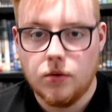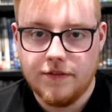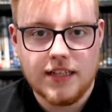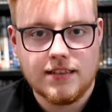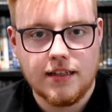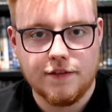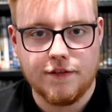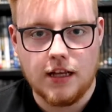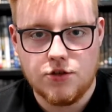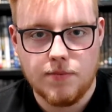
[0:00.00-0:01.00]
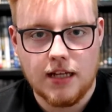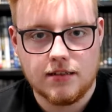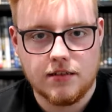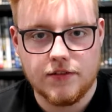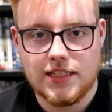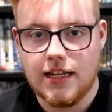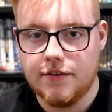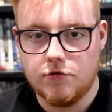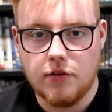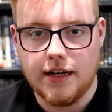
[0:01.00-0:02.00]
We then see a flashback to the set
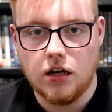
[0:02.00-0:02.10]
of Green